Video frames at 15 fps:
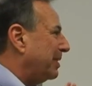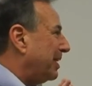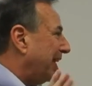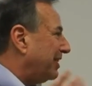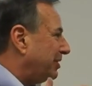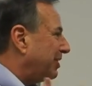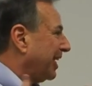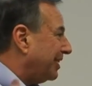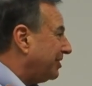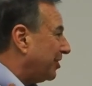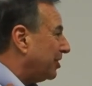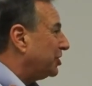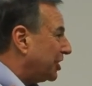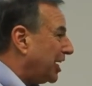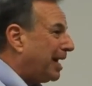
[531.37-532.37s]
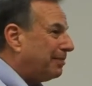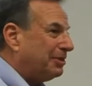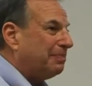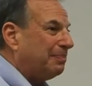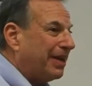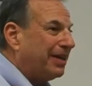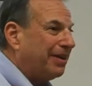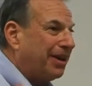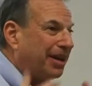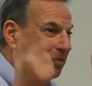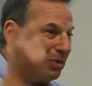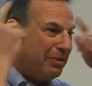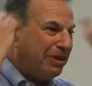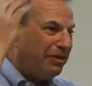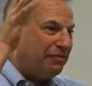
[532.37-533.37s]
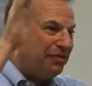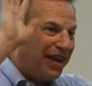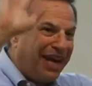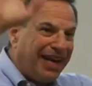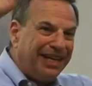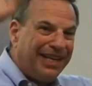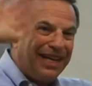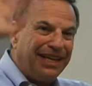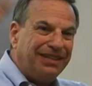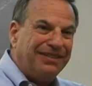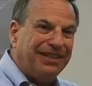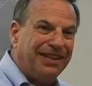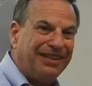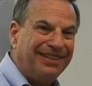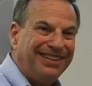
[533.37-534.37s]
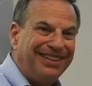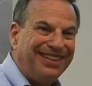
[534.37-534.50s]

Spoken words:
That's our job's dependent on it. We refine that antenna.